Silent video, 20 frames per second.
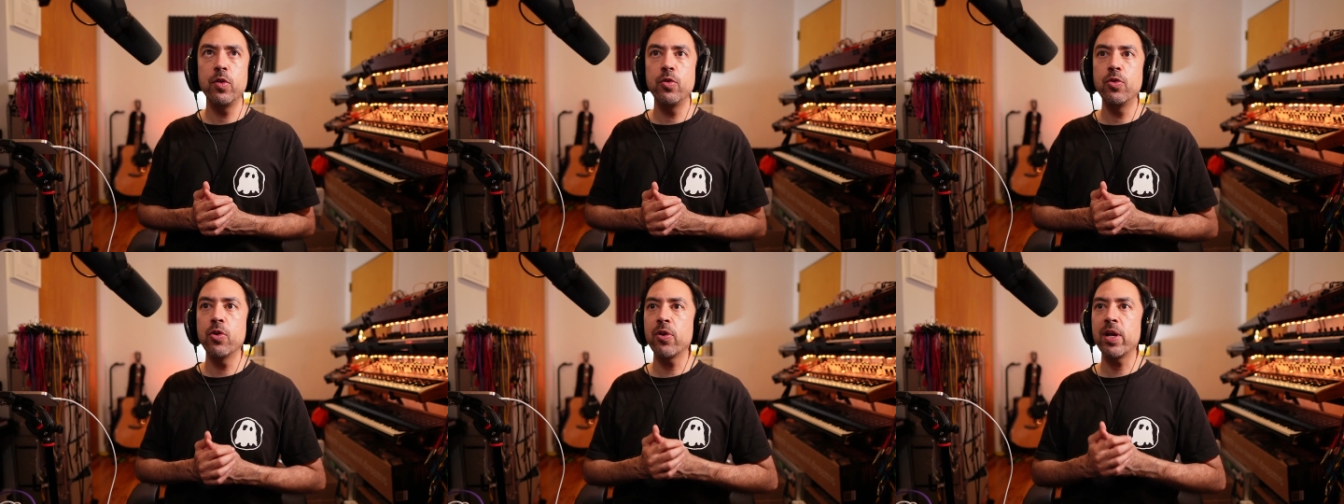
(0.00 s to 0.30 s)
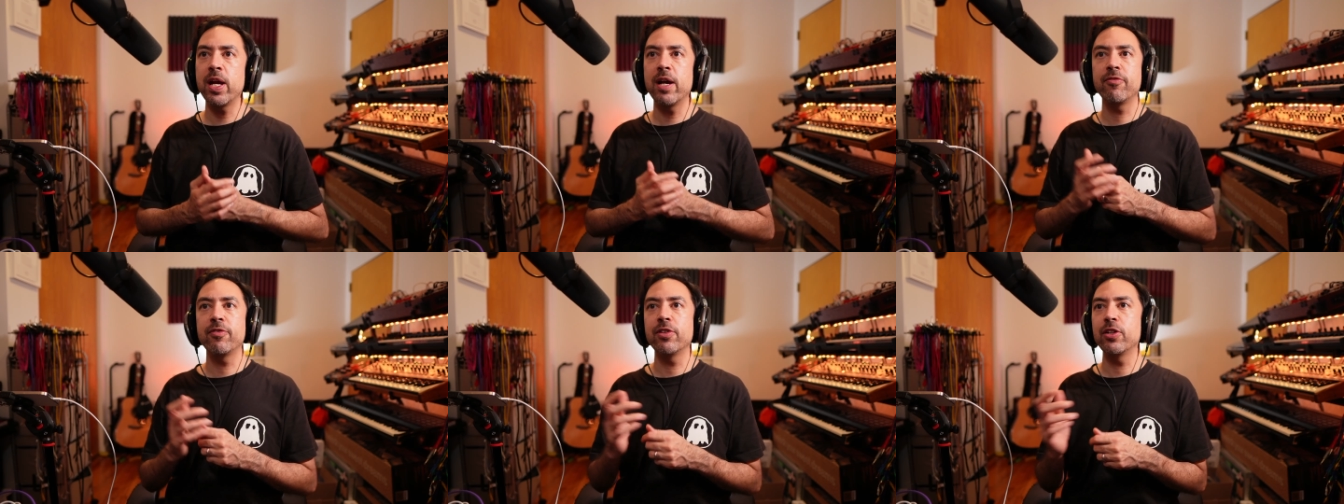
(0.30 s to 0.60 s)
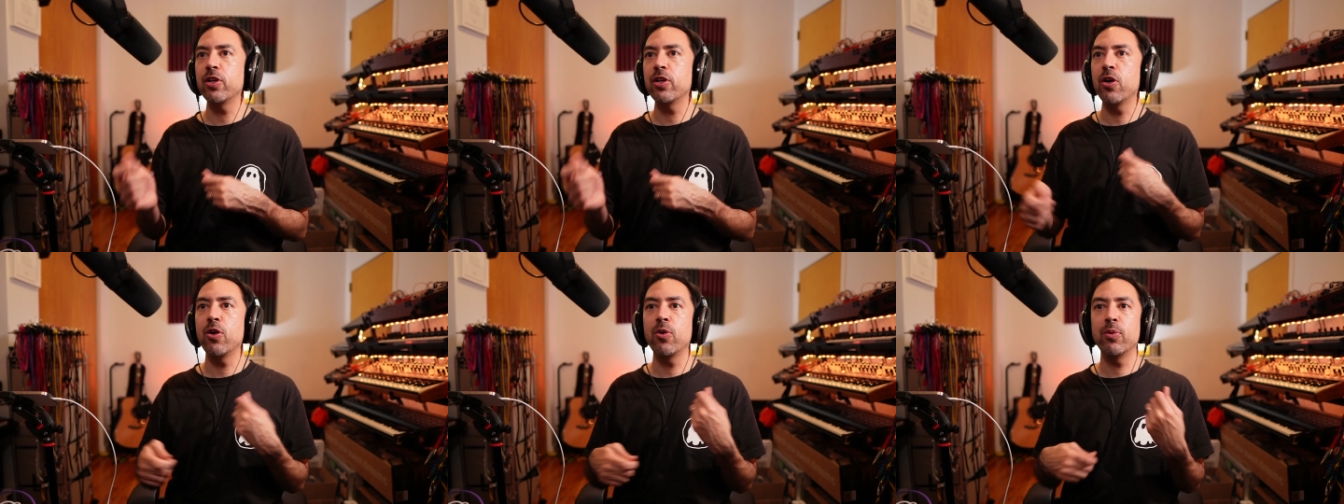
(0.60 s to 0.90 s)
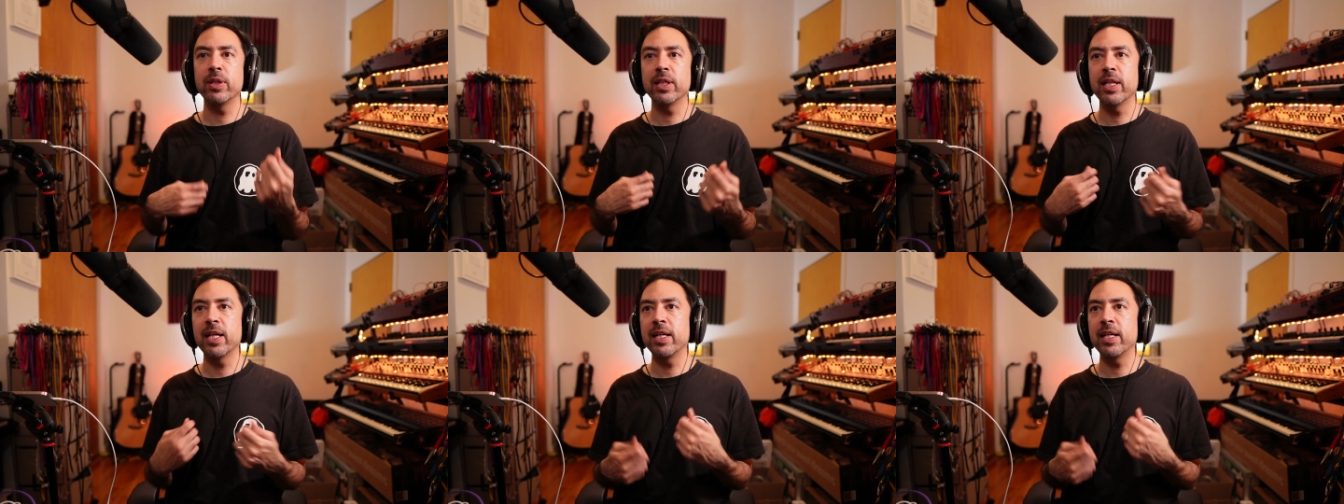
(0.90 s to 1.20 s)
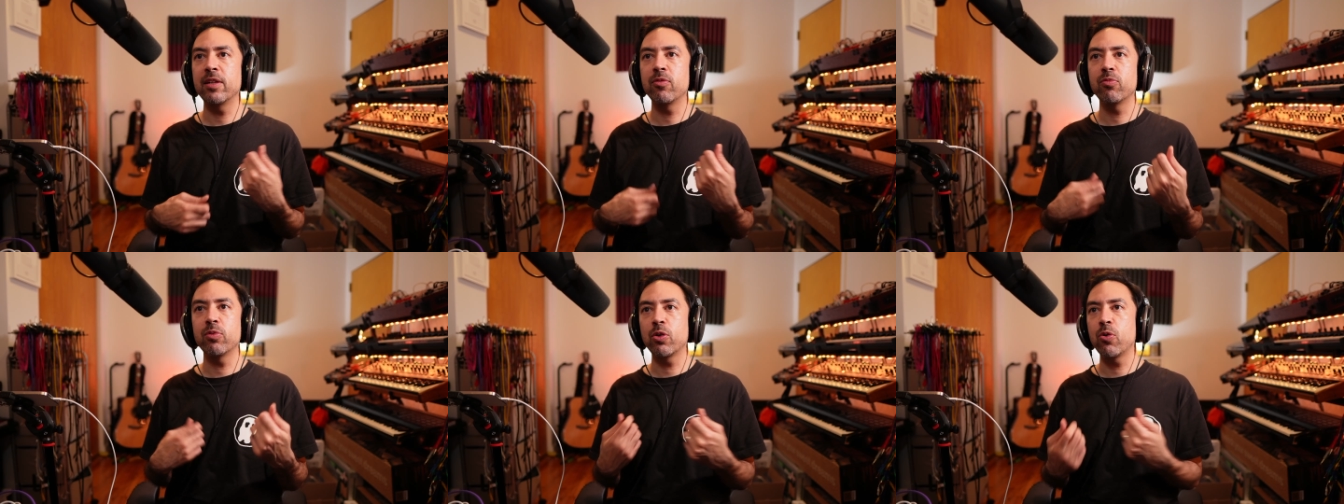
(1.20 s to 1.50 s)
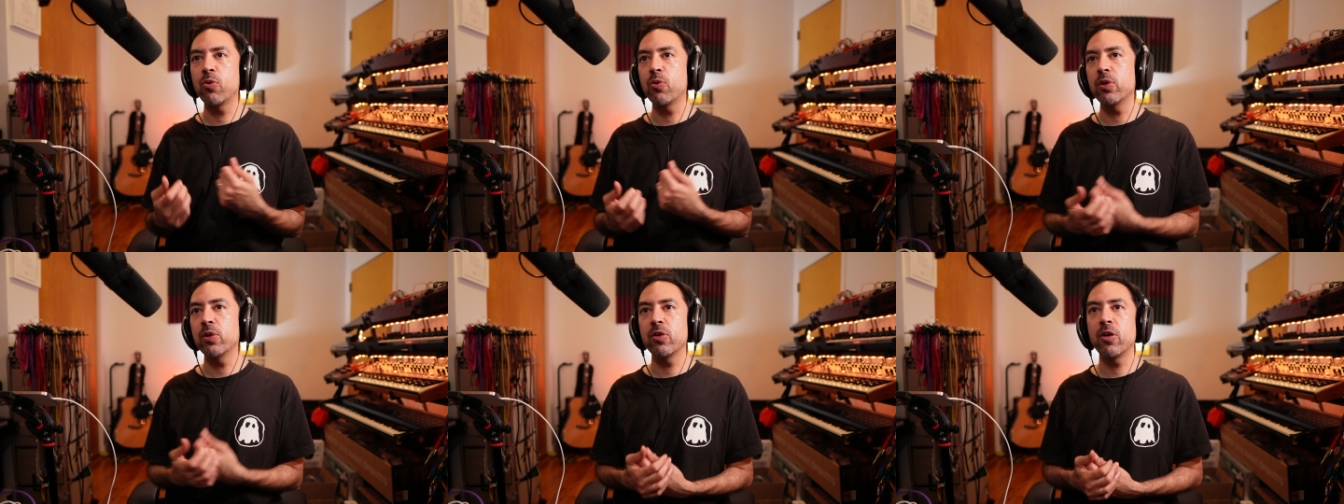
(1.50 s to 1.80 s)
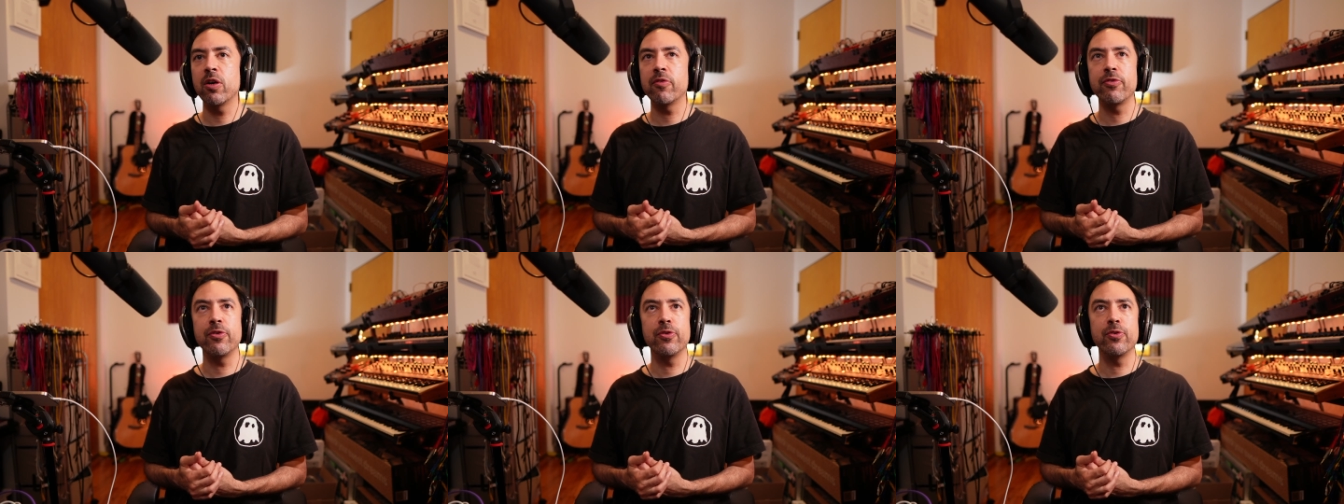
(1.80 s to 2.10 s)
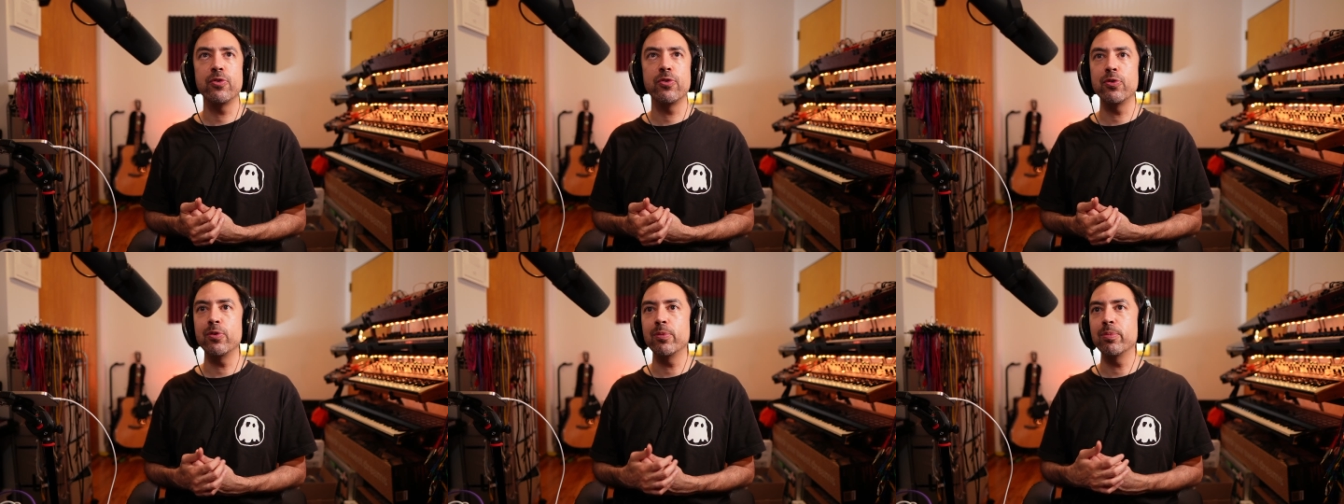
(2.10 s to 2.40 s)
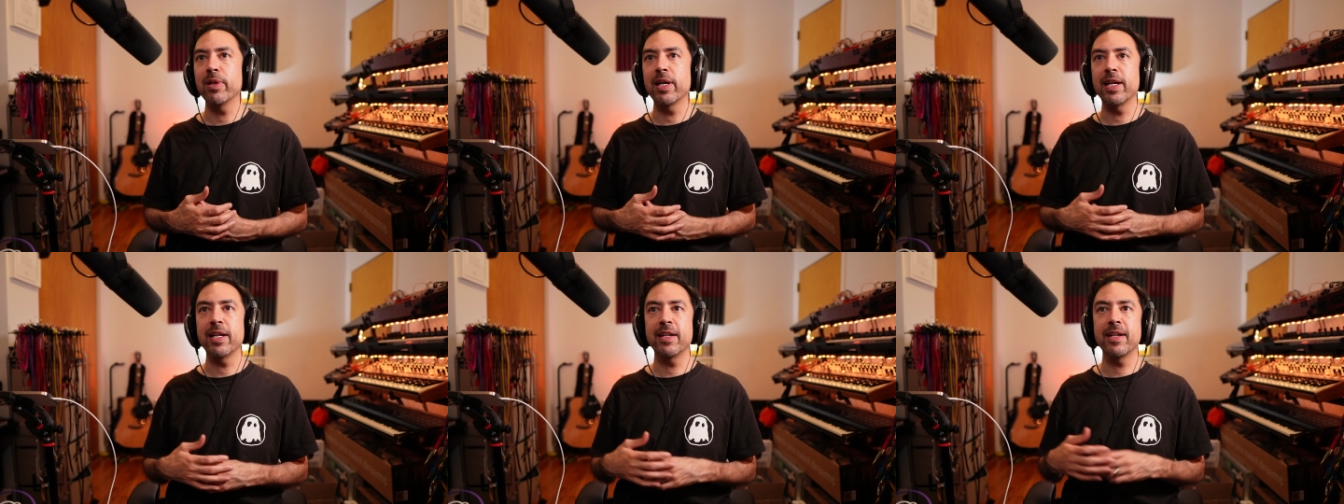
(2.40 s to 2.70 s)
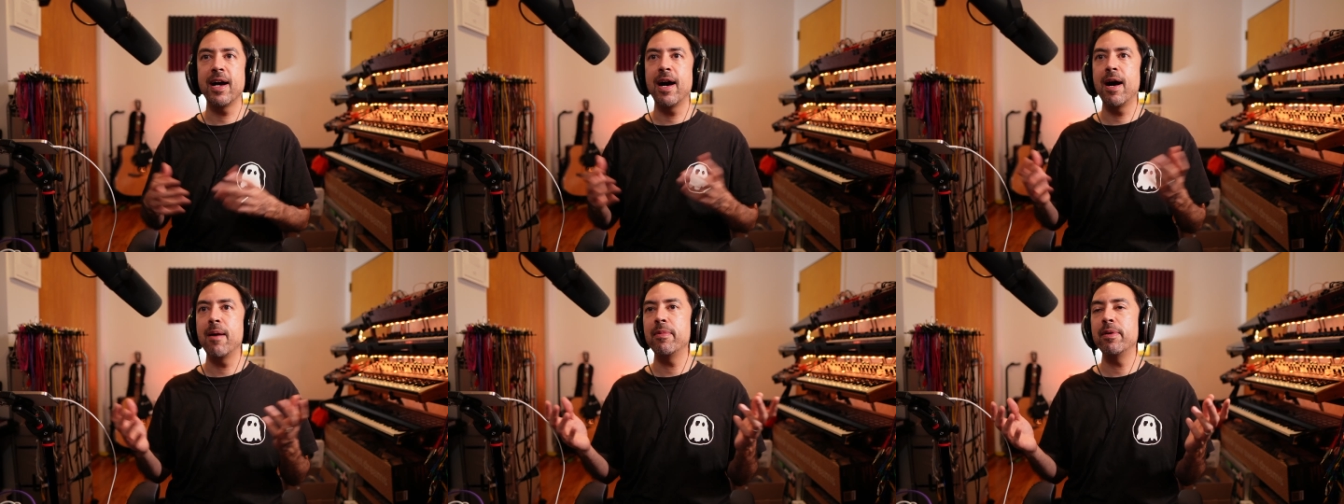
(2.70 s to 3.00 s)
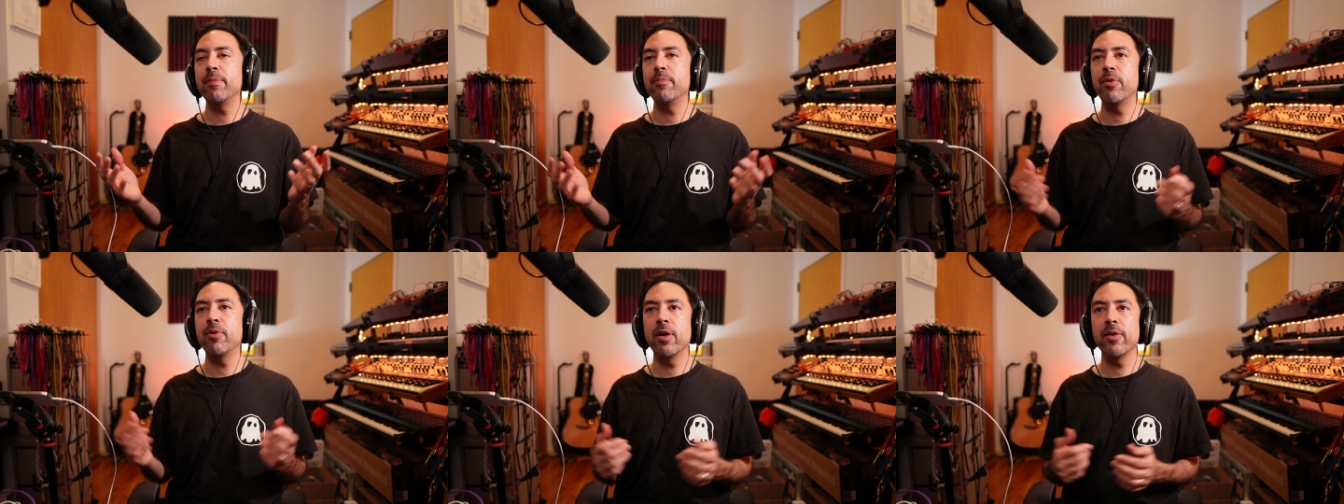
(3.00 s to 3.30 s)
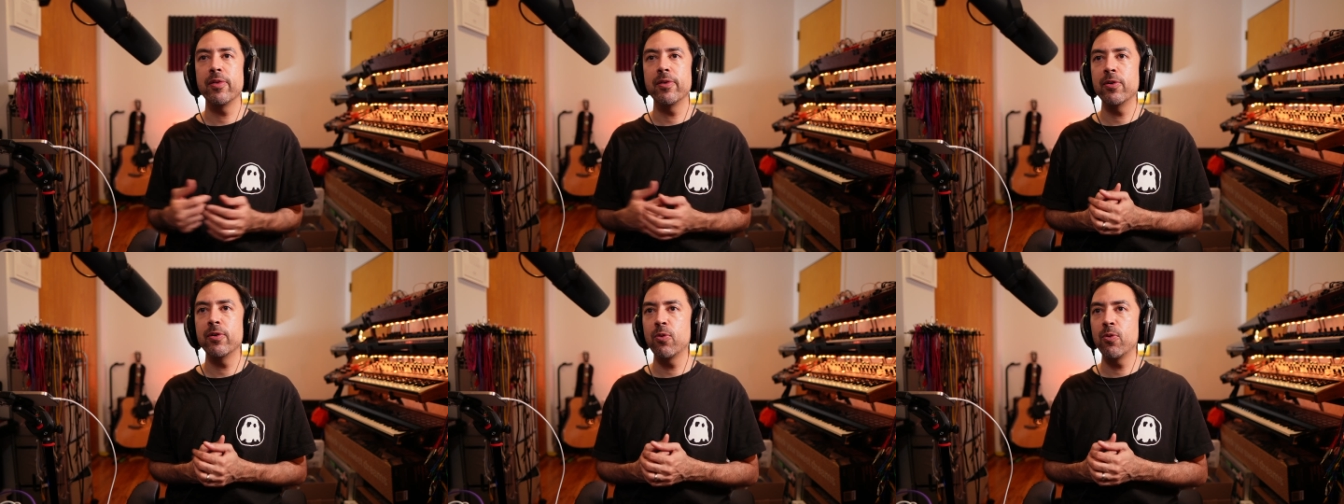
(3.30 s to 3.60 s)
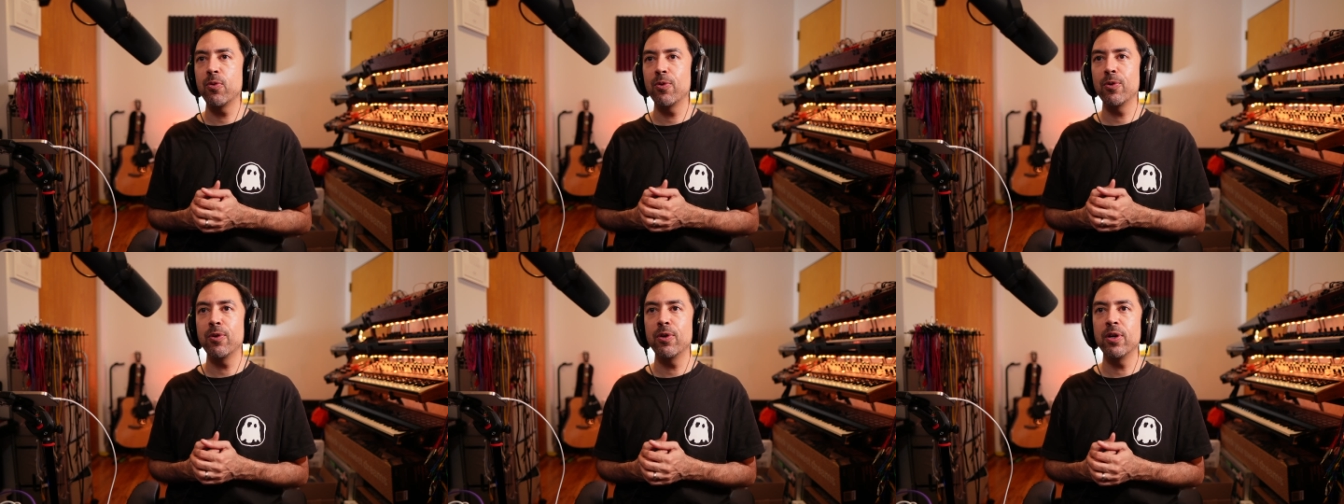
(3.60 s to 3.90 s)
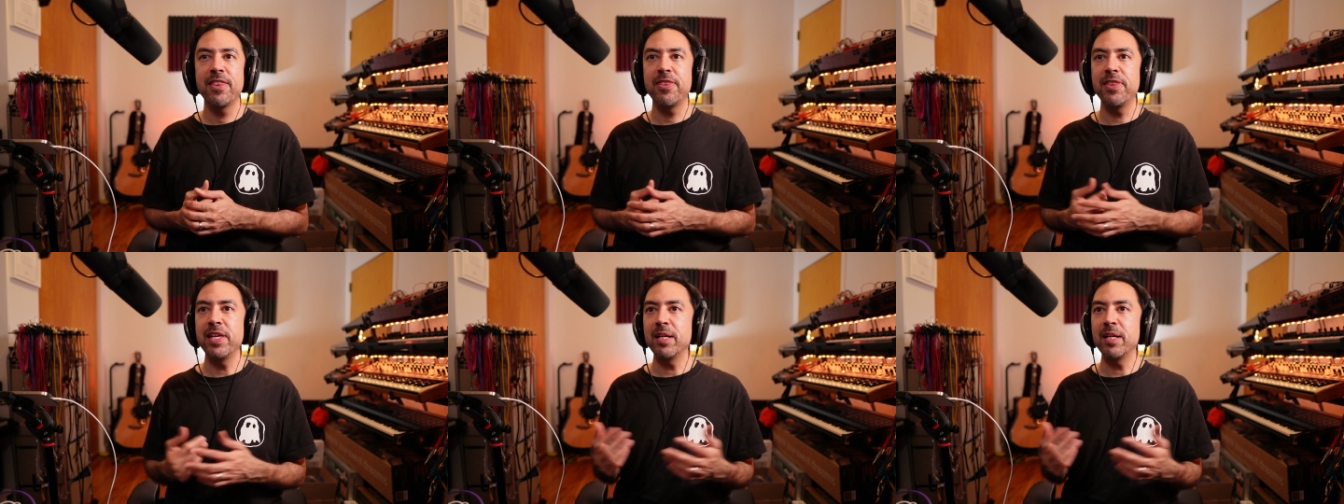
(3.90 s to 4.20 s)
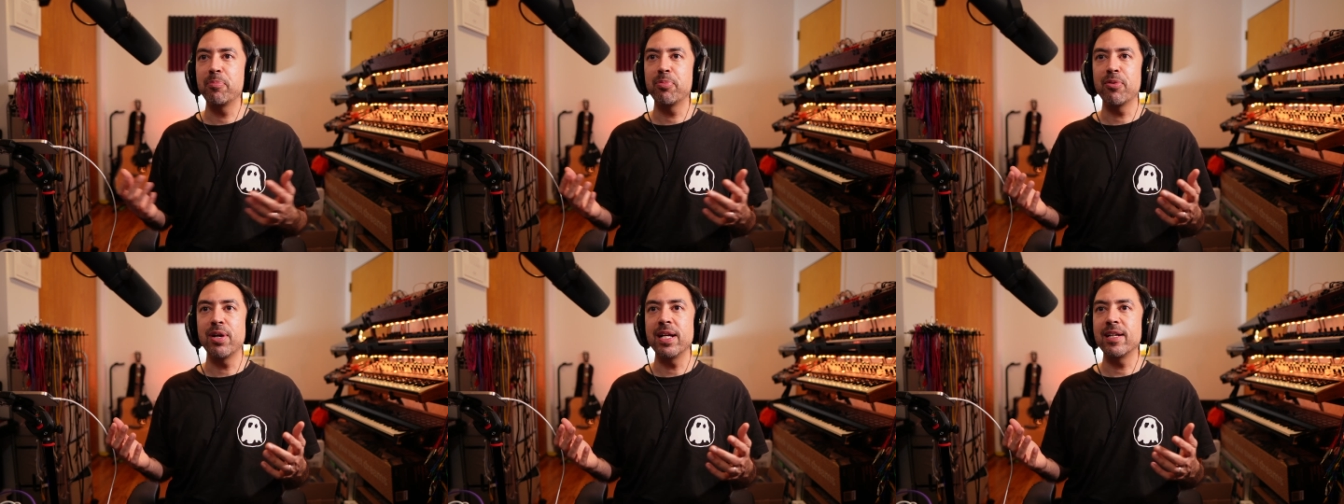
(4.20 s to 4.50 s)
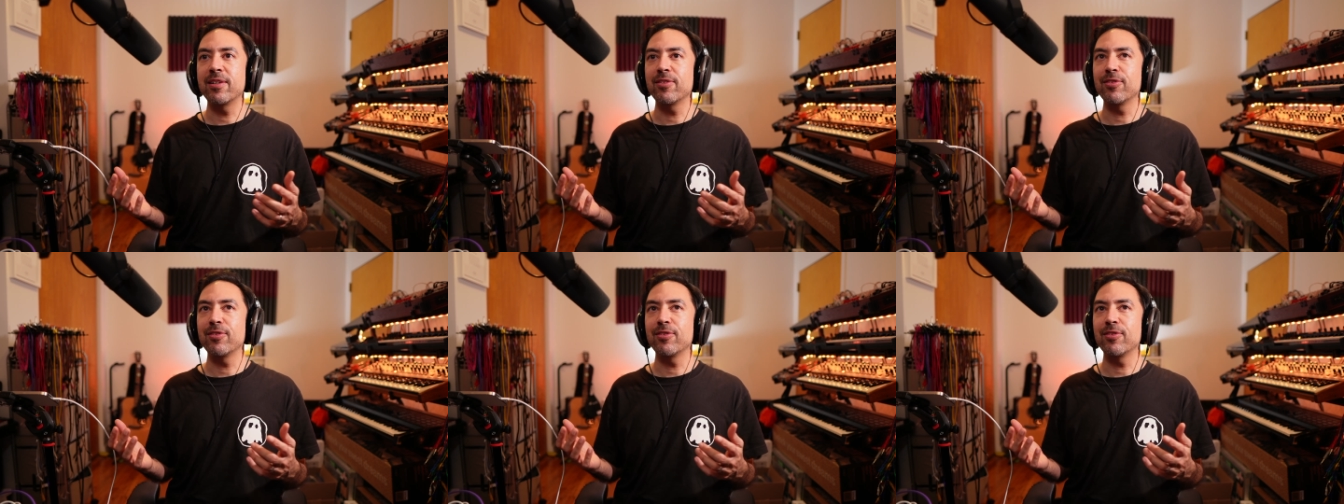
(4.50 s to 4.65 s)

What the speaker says: don't have to go and like record off YouTube like Almond Brother or Think Break or